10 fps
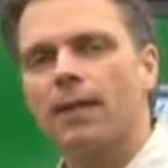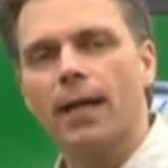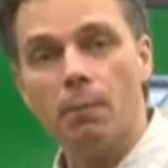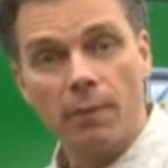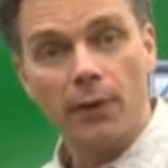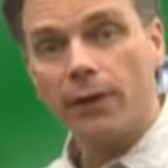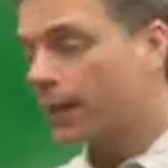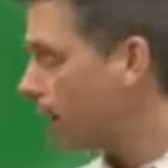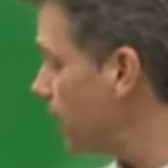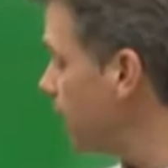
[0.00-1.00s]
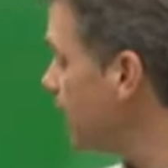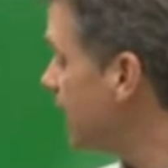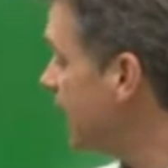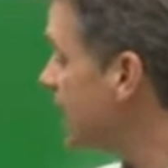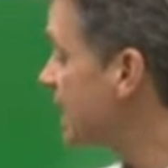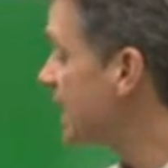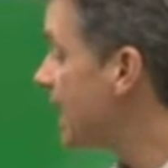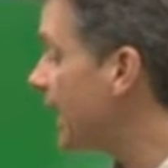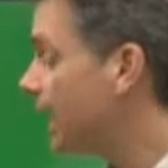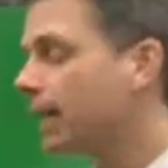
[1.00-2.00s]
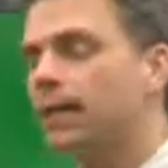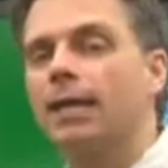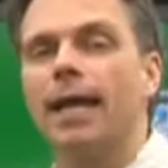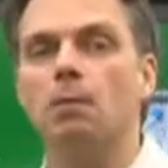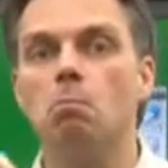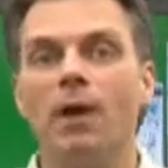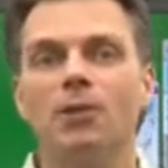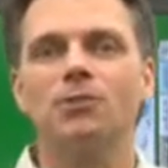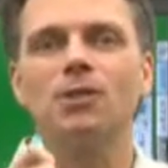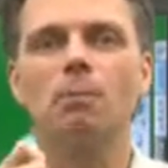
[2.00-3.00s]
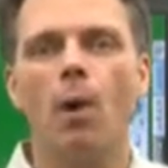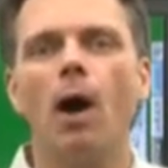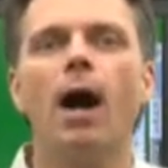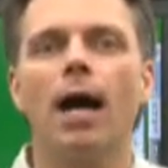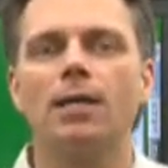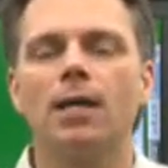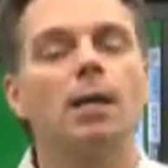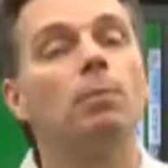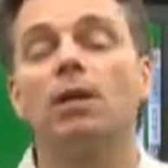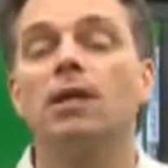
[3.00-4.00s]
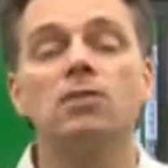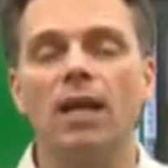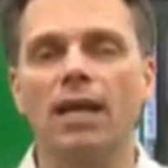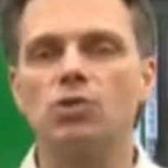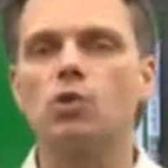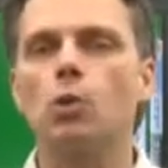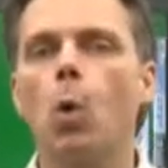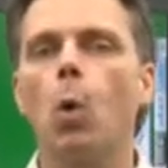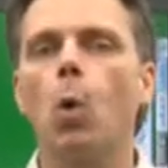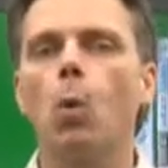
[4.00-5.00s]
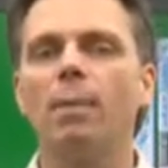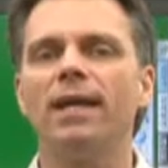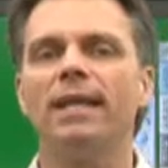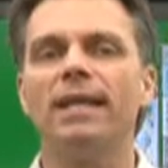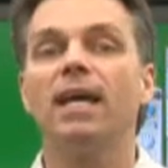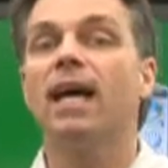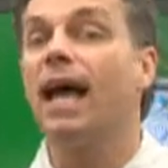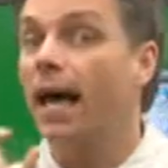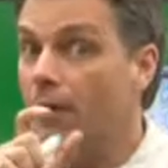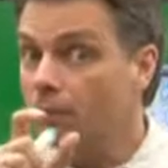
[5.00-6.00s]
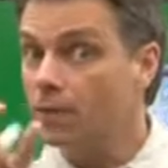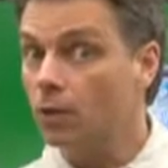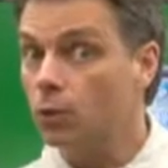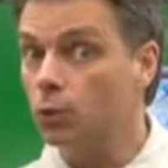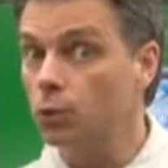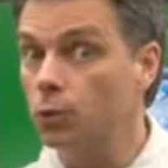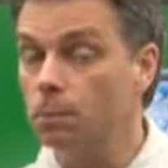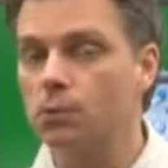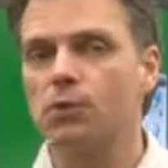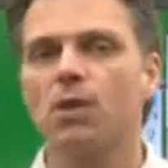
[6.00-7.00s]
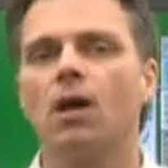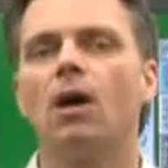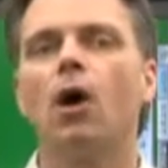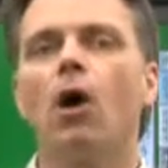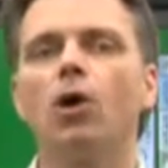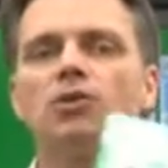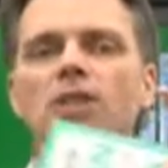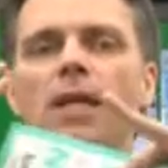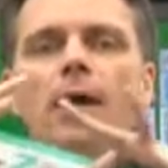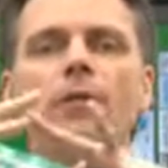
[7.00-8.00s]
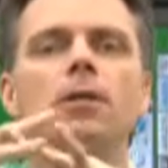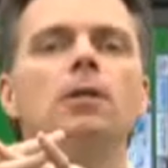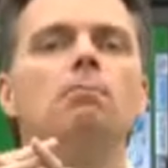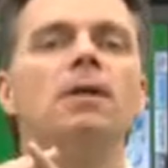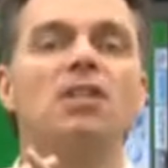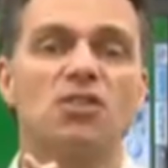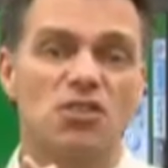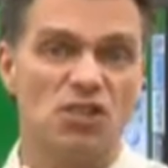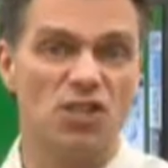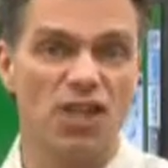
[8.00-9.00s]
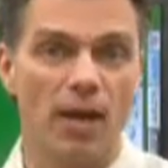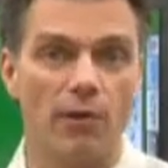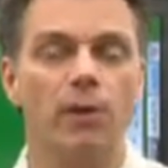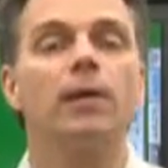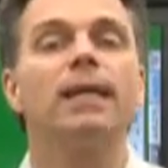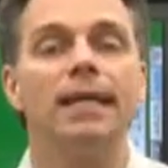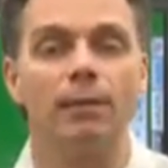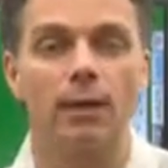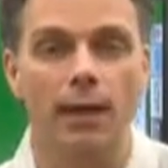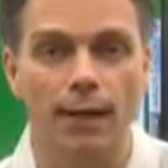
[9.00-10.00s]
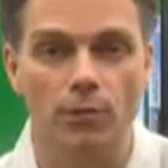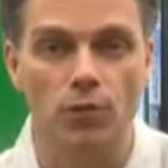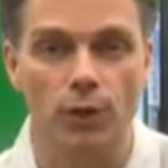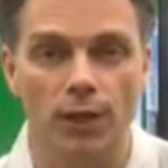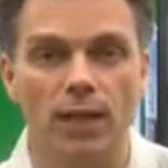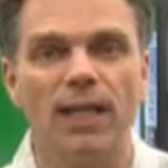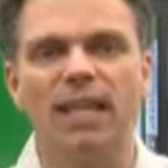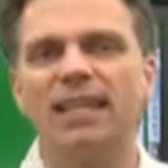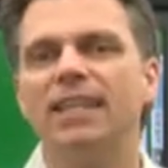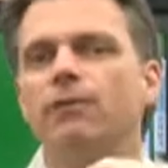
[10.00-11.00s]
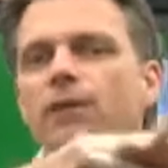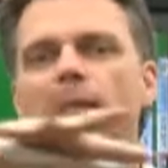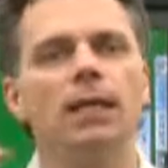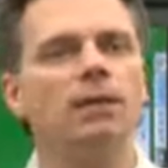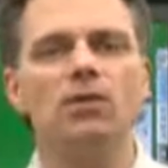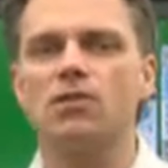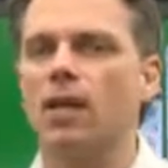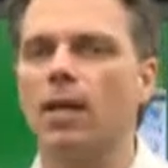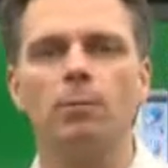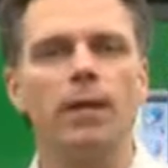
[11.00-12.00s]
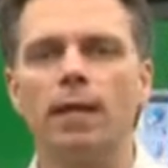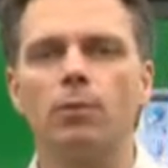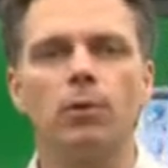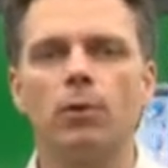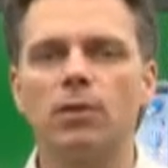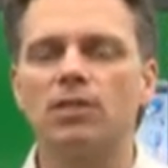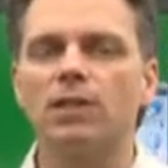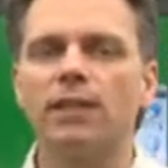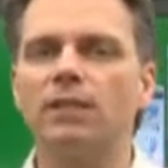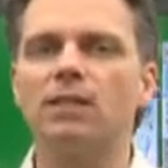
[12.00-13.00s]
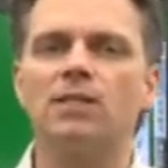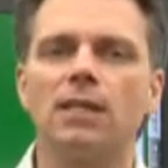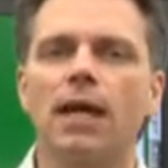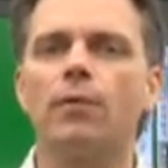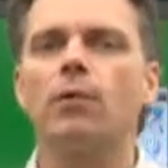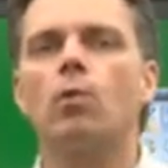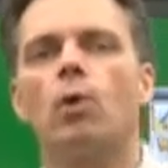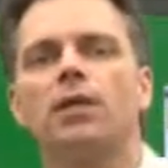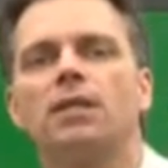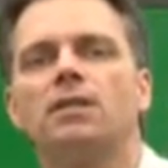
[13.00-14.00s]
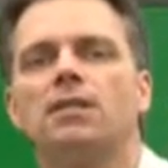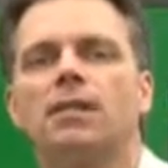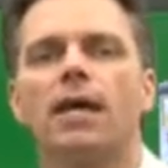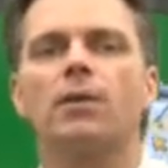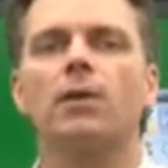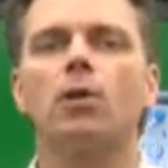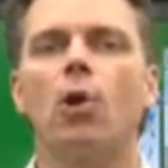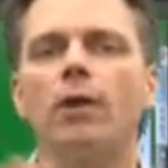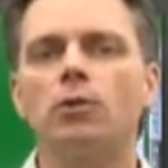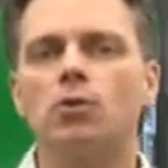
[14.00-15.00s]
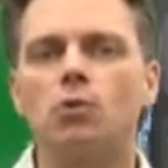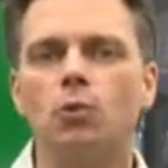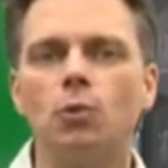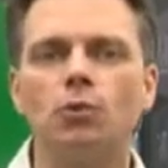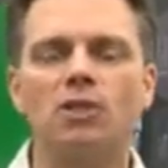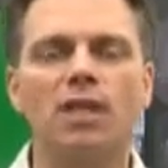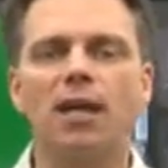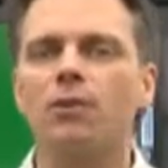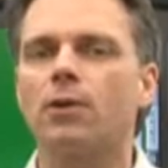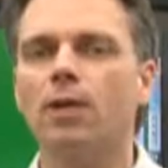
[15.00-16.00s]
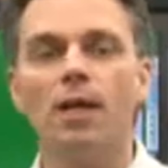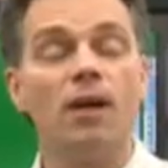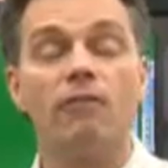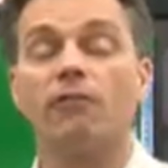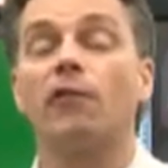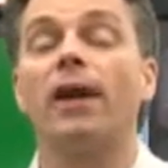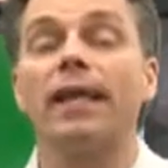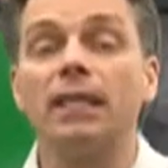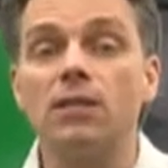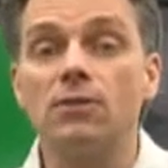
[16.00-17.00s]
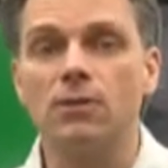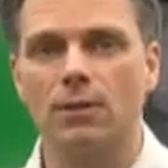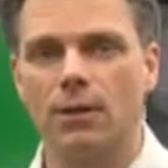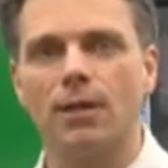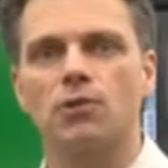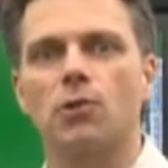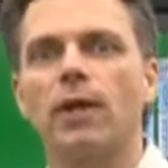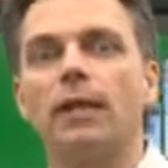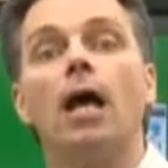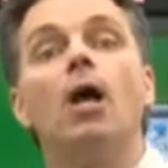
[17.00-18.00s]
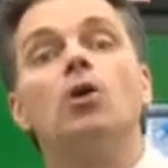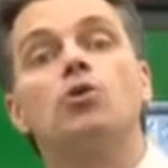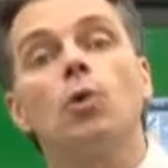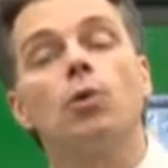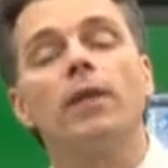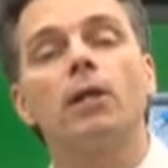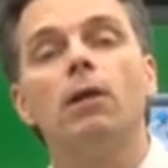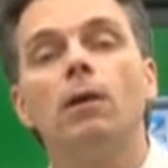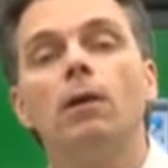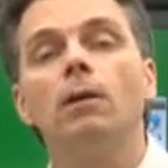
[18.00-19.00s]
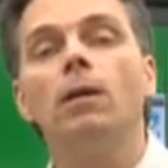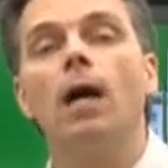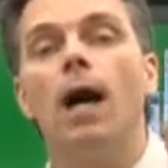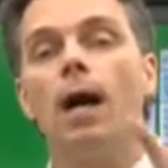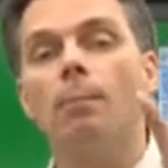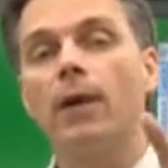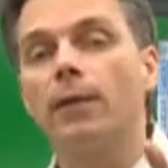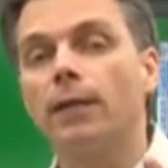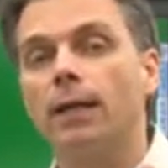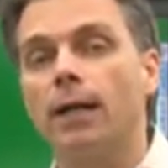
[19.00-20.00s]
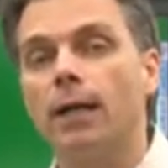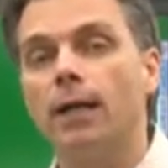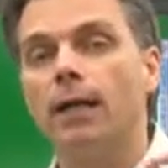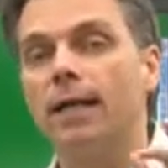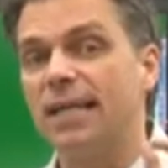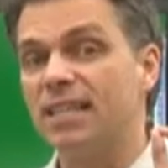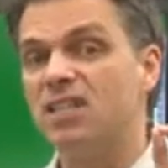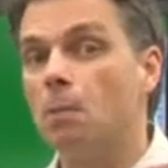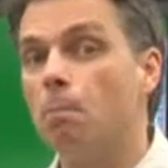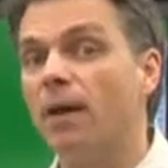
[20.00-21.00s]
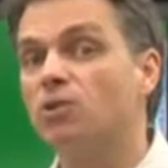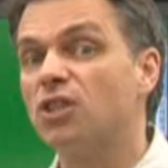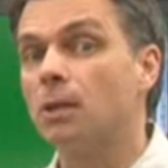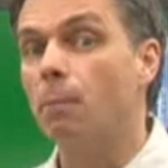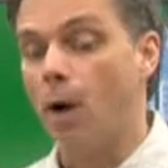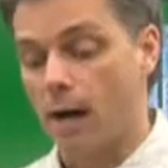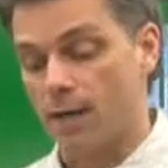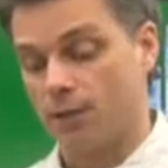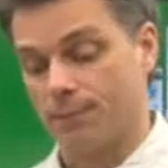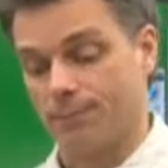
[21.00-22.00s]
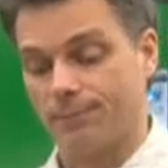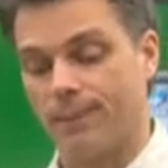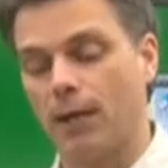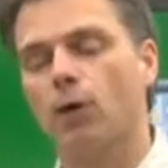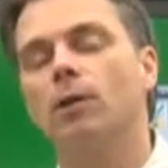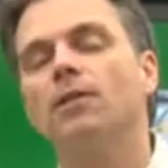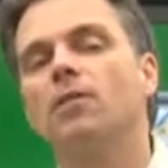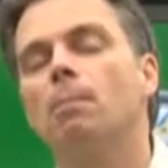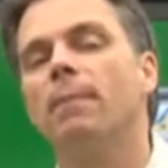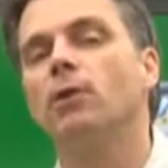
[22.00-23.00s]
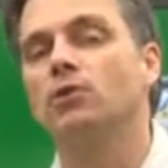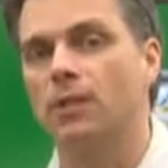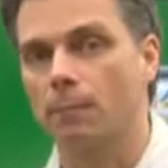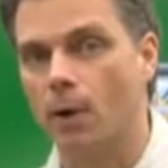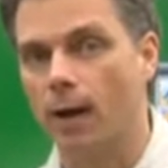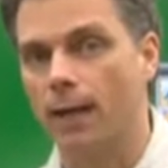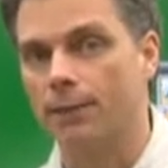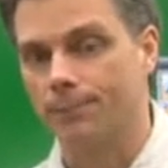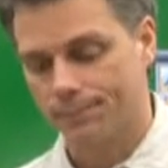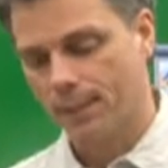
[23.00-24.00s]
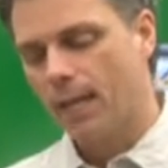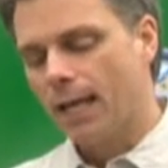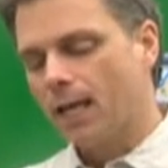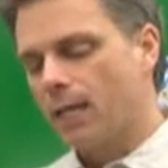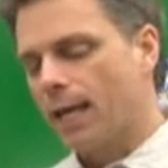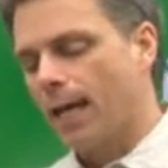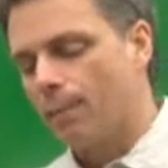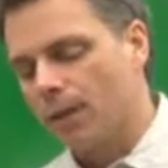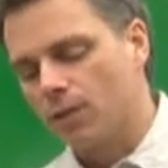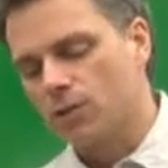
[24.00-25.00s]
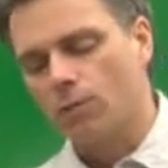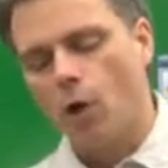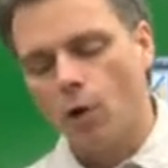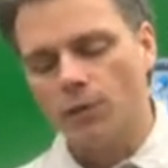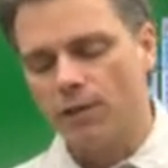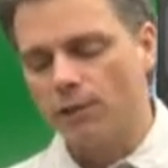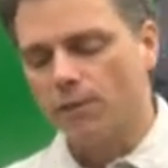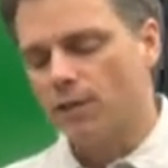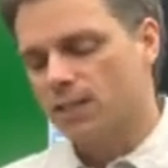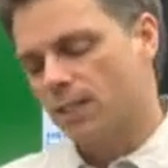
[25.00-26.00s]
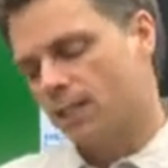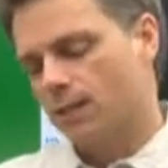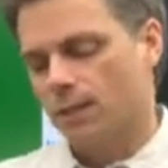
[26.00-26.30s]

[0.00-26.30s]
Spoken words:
that America is like a melting pot because it has so many ethnic groups all together, mixed together in the country, living in the same neighborhoods, living together, working together, going to school together, friends. It's great. So they call America is the melting pot. They call it the melting pot because of all the different